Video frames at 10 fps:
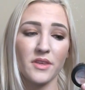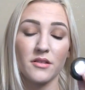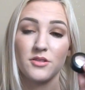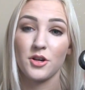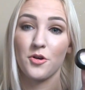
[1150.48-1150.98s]

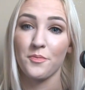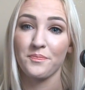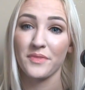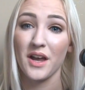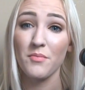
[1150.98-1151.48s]
So
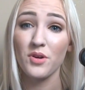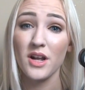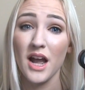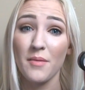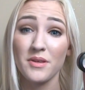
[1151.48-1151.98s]
I'm pretty
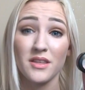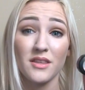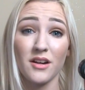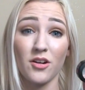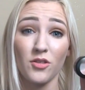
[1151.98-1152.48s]
happy that
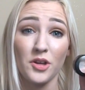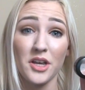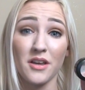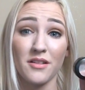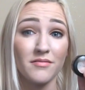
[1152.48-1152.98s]
they are
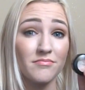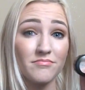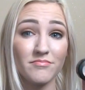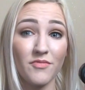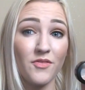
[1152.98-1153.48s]
looking
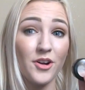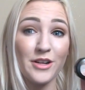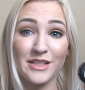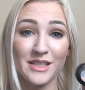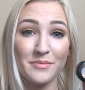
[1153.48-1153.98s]
very
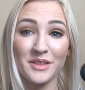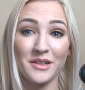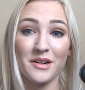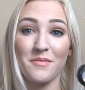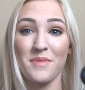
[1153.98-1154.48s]

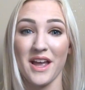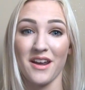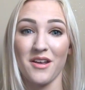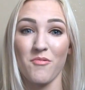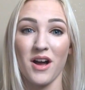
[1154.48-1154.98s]
similar
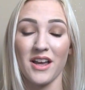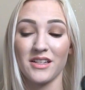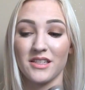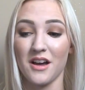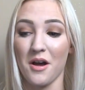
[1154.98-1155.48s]
panning
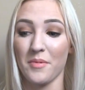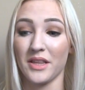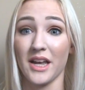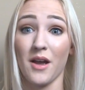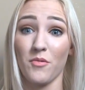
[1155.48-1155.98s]
wise, and
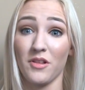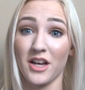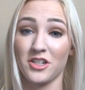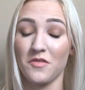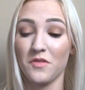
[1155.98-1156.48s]
like I will
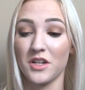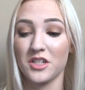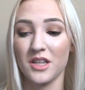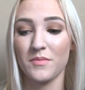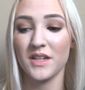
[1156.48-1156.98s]
actually finish
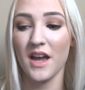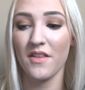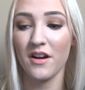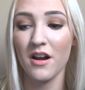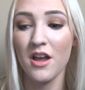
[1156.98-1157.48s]
them
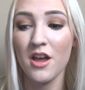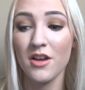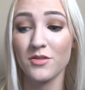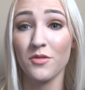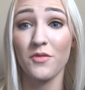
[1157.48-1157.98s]
together.
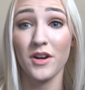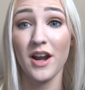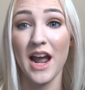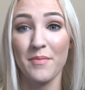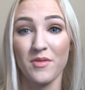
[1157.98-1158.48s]
So very
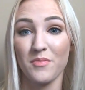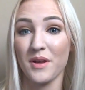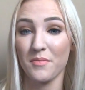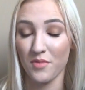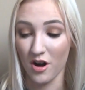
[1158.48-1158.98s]
happy with my
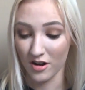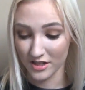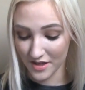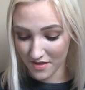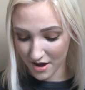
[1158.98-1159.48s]
progress
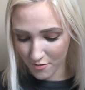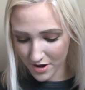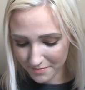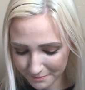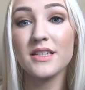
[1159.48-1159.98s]
on that
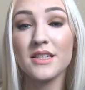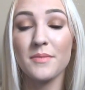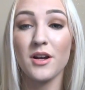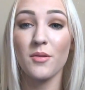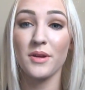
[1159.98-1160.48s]
one. This is
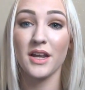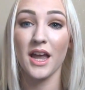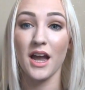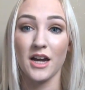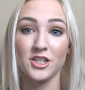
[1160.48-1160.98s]
my Urban
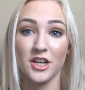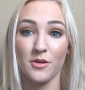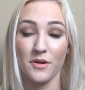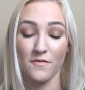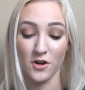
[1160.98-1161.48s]
Decay eyeshadow
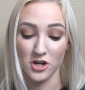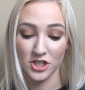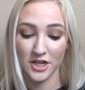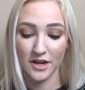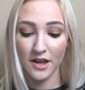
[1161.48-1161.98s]
in
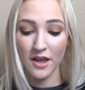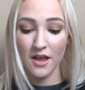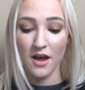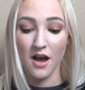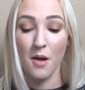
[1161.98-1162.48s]
Virgin.
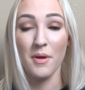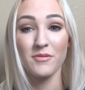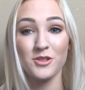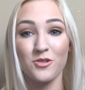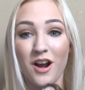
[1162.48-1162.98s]
I
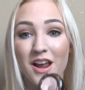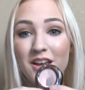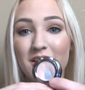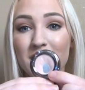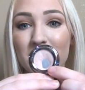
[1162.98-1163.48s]
was
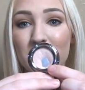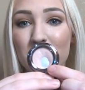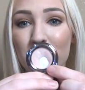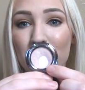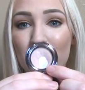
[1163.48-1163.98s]
trying
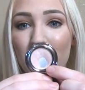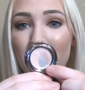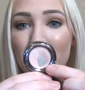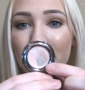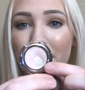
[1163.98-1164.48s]
to
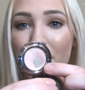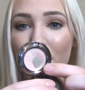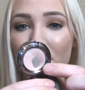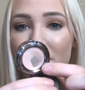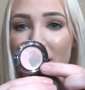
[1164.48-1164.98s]
clear
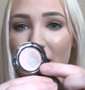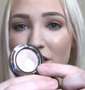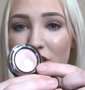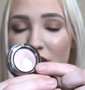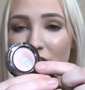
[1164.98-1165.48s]
out this
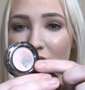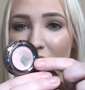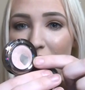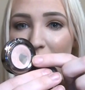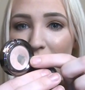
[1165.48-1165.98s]
edge
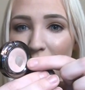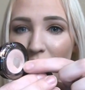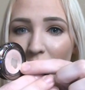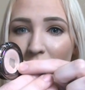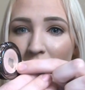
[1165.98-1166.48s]
in
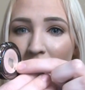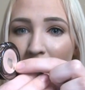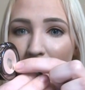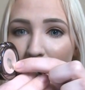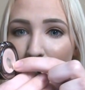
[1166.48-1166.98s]
here.
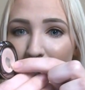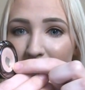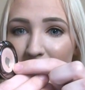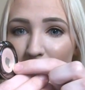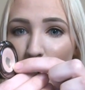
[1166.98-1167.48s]
I
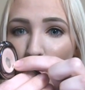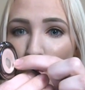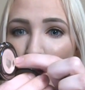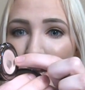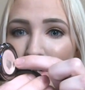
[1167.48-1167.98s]
didn't
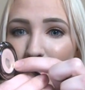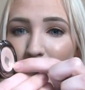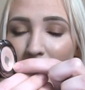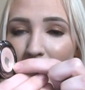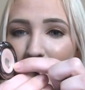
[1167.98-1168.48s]
quite do
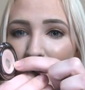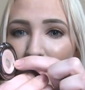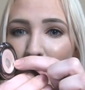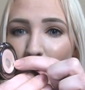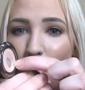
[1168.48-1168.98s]
that yet
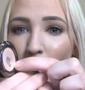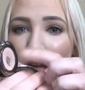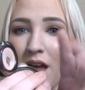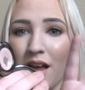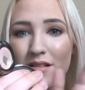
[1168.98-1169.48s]
though.
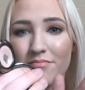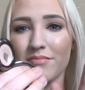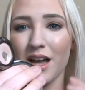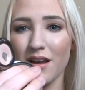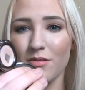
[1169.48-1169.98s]

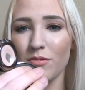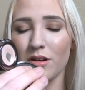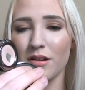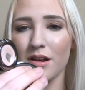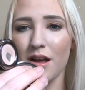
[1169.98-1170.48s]
Kind of
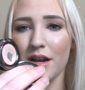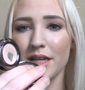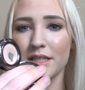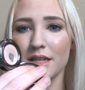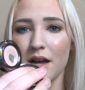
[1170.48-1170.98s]
working on
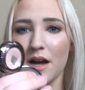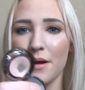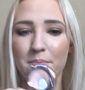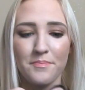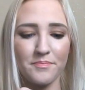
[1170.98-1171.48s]
it.
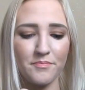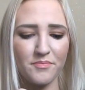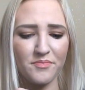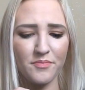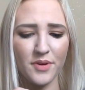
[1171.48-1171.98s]

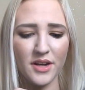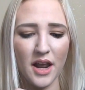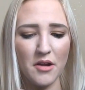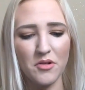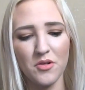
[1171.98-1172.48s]
But
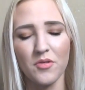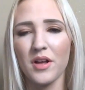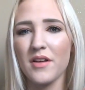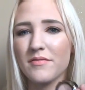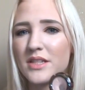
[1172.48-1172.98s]
I don't
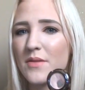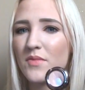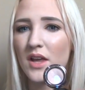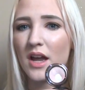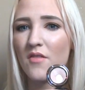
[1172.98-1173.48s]
know, same
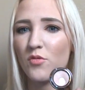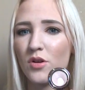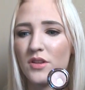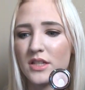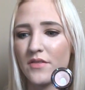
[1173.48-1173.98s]
thing, I've worn
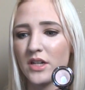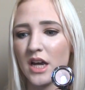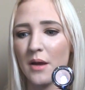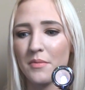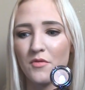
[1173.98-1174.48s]
this every
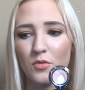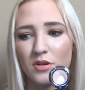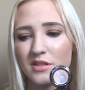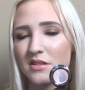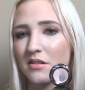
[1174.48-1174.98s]
time I've
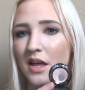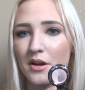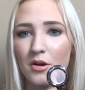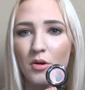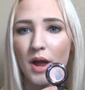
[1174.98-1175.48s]
worn
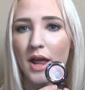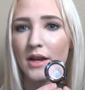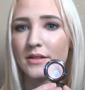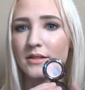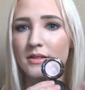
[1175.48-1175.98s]
Stiletto
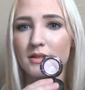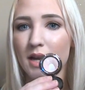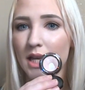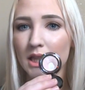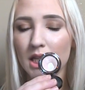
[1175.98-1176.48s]
and
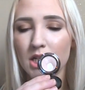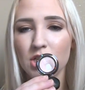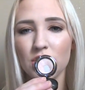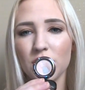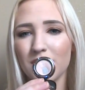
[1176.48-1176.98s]
Naked
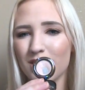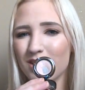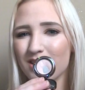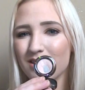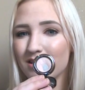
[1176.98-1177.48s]
Lunch, and
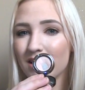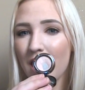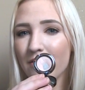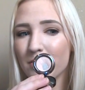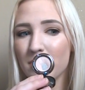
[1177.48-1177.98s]
just
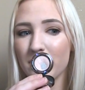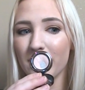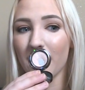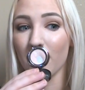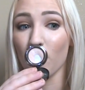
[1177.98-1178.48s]
haven't maybe
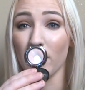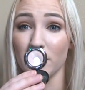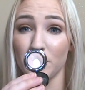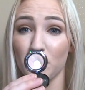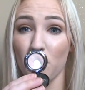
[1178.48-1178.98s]
gotten quite
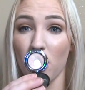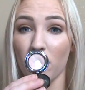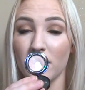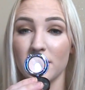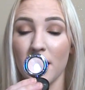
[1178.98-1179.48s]
as much
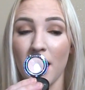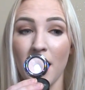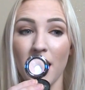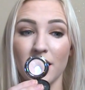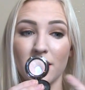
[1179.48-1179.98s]
progress.
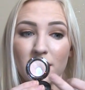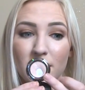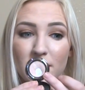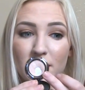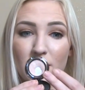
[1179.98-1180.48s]
And I think
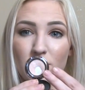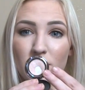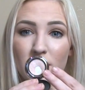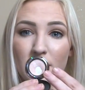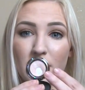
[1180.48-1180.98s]
that's because I use
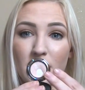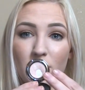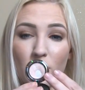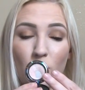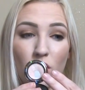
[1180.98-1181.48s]
this on the
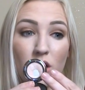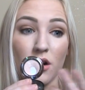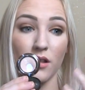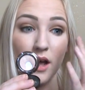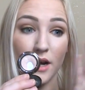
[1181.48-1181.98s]
inner corner
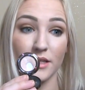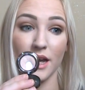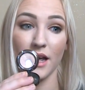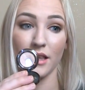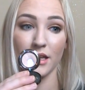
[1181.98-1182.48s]
a lot as a
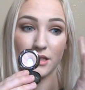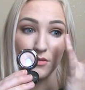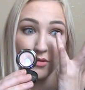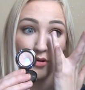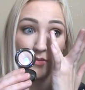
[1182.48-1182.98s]
highlight, so
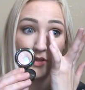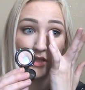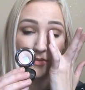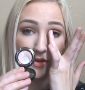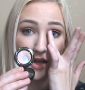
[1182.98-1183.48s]
you know, I'm
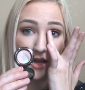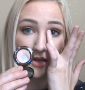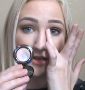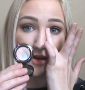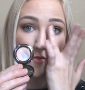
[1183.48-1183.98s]
just applying it
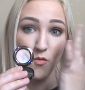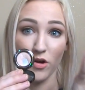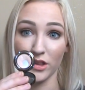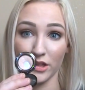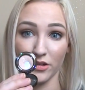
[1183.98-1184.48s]
to that
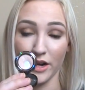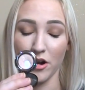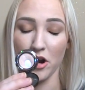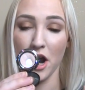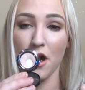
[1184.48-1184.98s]
one little
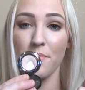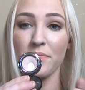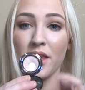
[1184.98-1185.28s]
area.